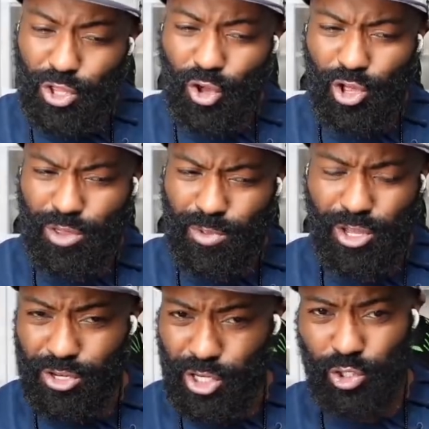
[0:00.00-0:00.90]
saw some of the
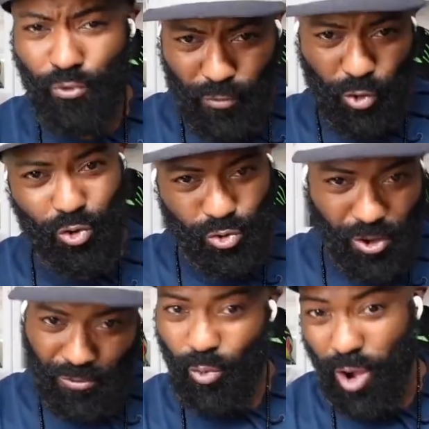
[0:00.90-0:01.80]
initial photos
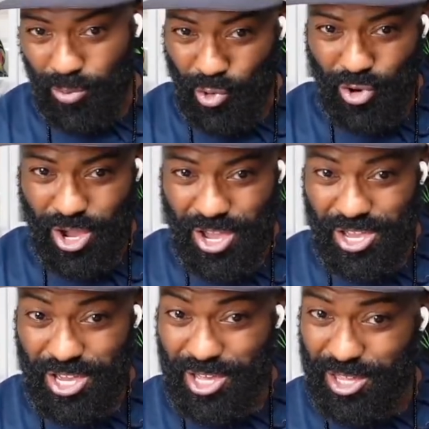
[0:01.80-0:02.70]
of the wubble.
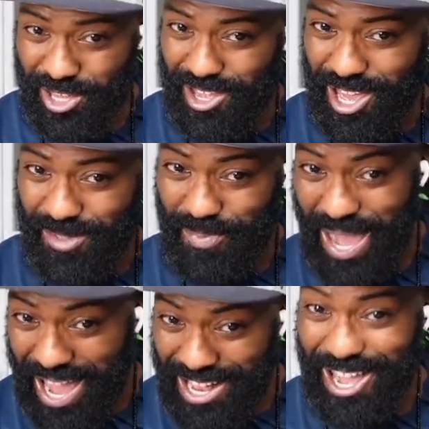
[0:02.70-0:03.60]
Is it as
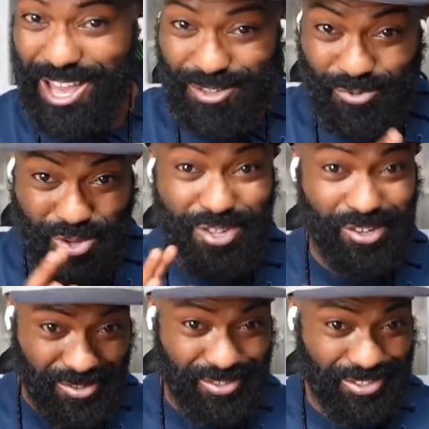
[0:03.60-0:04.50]
bad as was
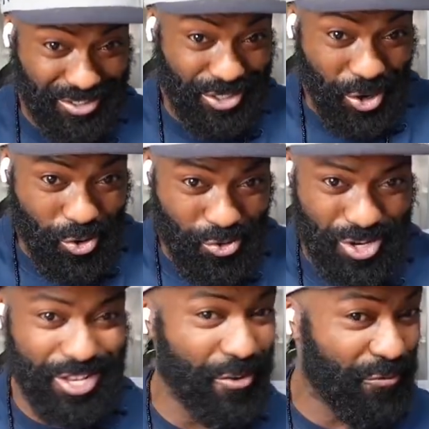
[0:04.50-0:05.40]
shown?
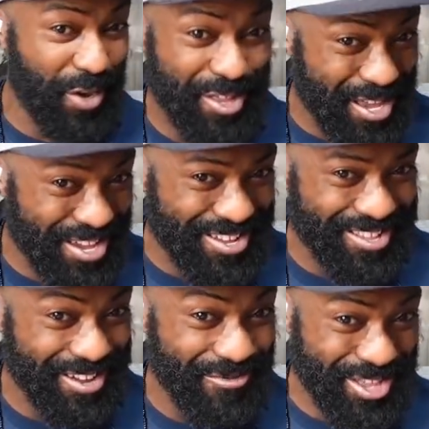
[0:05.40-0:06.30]
Did they fix things?
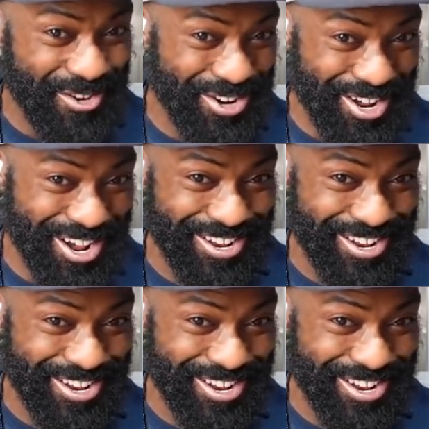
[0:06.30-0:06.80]
Like what's going on?